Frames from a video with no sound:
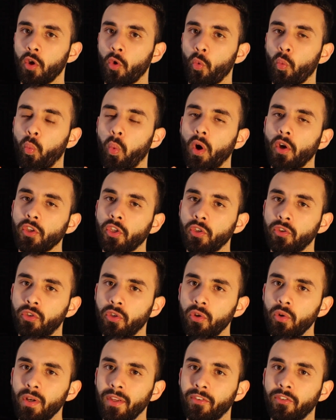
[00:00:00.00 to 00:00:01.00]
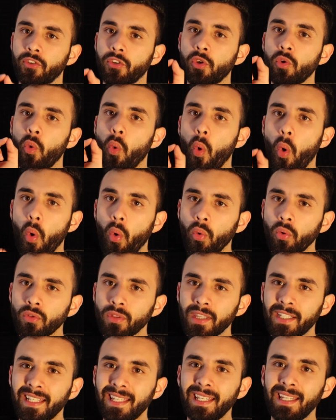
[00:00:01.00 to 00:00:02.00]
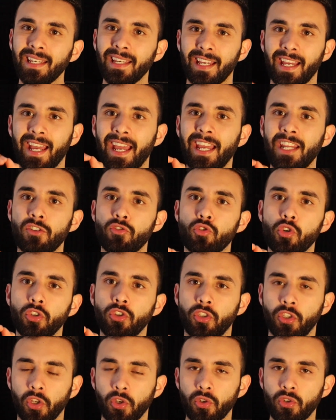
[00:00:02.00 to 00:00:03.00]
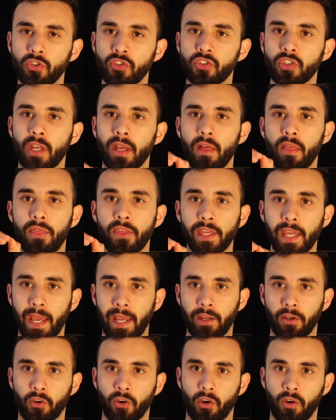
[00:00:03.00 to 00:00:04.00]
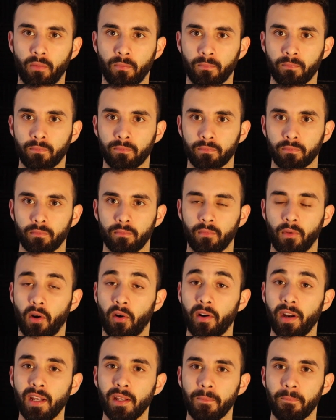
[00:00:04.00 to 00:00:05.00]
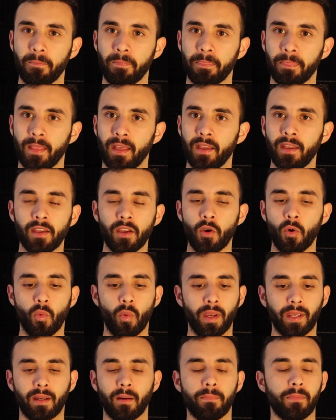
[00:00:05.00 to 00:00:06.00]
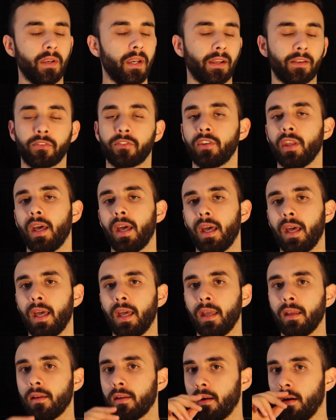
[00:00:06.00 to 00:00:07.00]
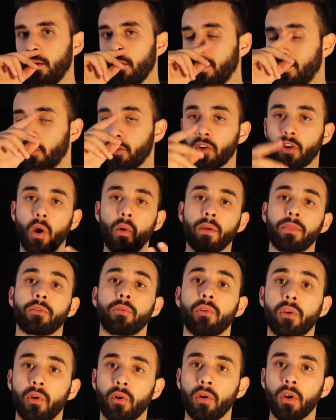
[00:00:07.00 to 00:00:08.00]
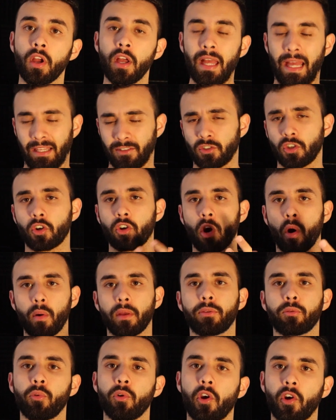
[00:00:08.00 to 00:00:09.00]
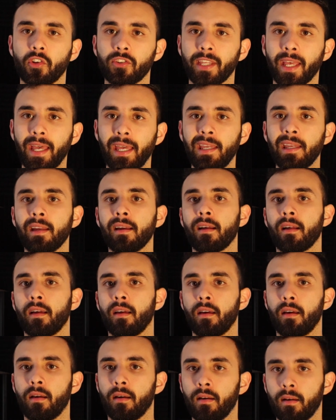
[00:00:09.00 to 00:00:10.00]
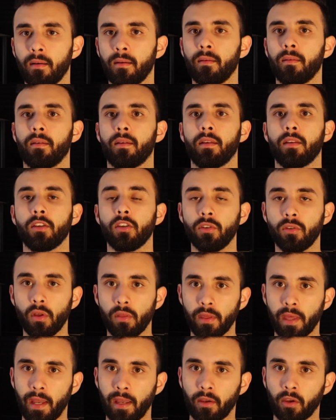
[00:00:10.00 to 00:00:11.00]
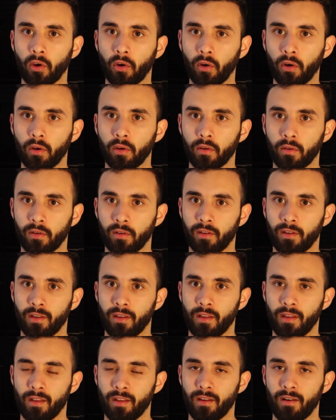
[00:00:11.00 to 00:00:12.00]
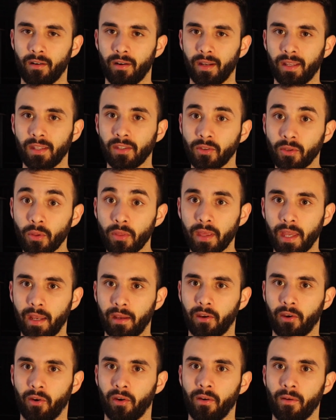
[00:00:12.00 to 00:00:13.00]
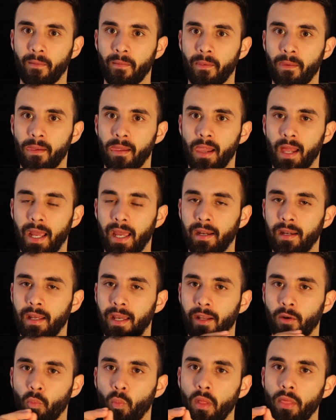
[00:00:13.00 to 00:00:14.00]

what you do is you only introduce the anchor, all right? Wake up the next day, as you're going through your day, you do the anchor, right? You do the anchor. And